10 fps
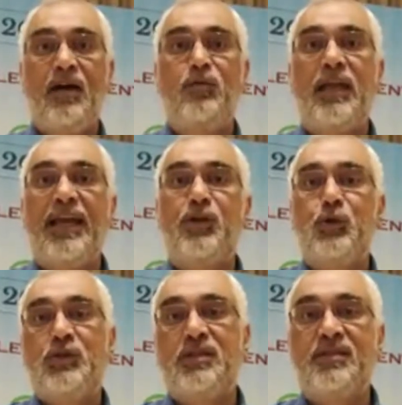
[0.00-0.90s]
I would like
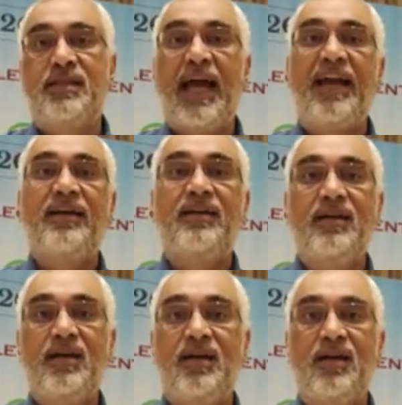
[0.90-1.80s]
to thank
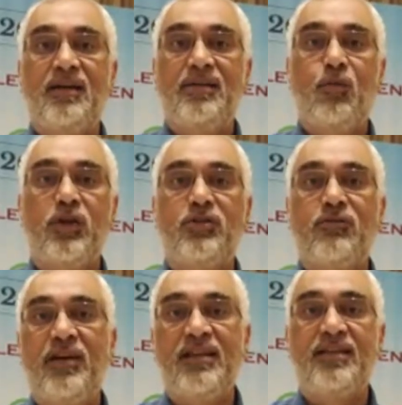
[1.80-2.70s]
the Voice of
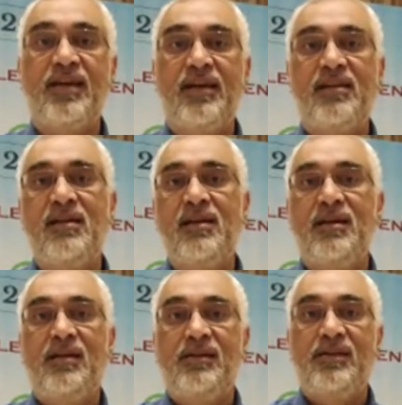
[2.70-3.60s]
Healthcare
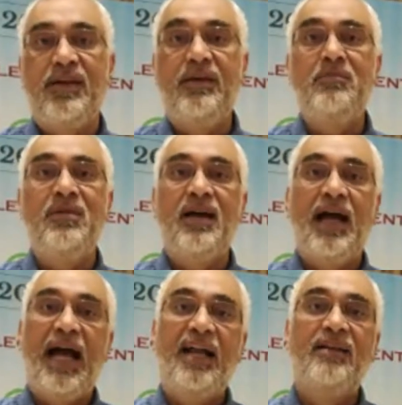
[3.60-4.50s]
team
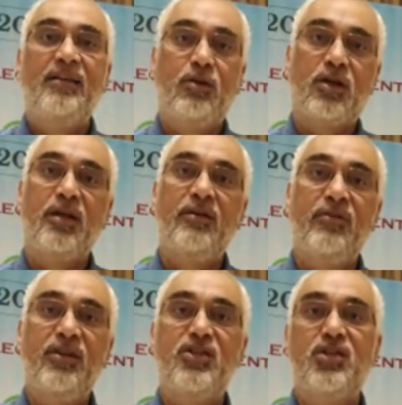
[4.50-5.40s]
and Dr.
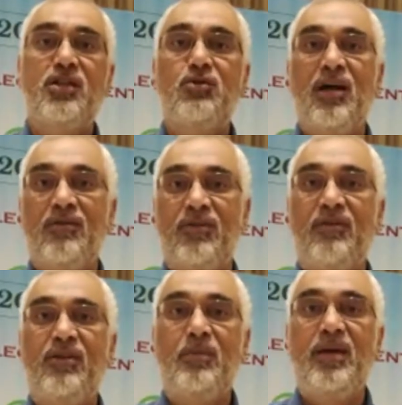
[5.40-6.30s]
Naveen Nishchal to have
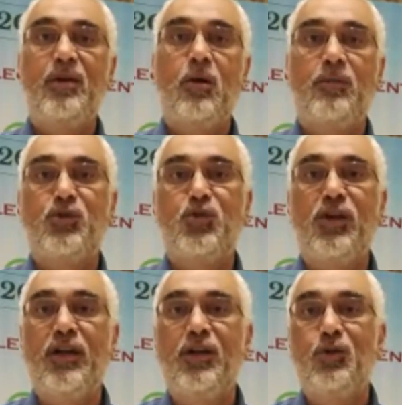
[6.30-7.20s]
given me an
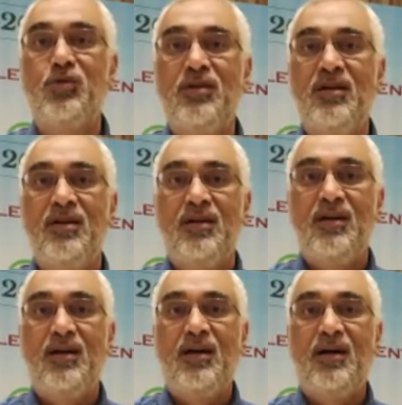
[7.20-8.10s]
opportunity to
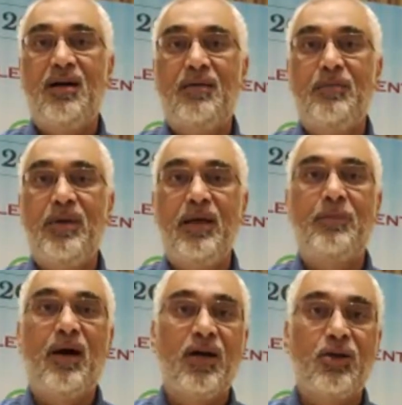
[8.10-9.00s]
be a
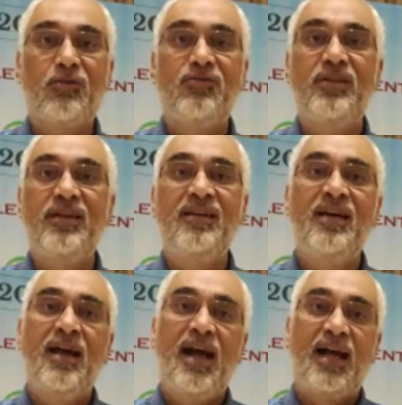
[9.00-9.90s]
part of the
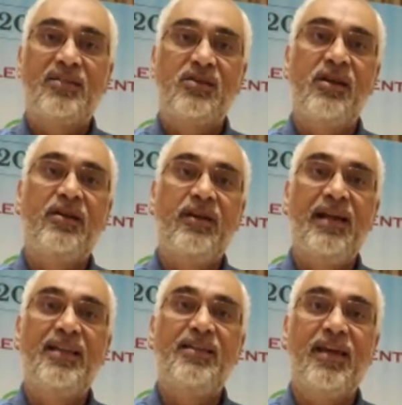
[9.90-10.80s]
Accelerated
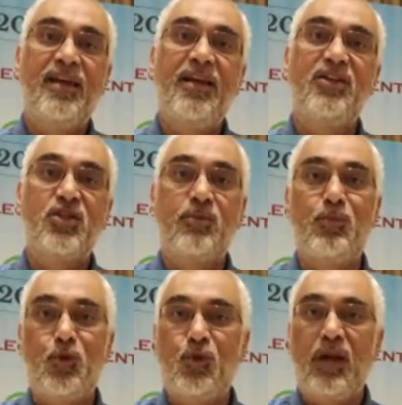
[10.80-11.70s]
Healthcare Leadership
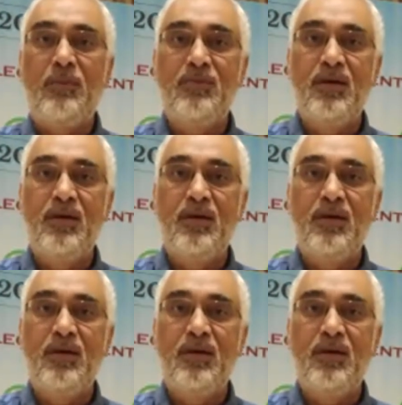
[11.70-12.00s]
Program.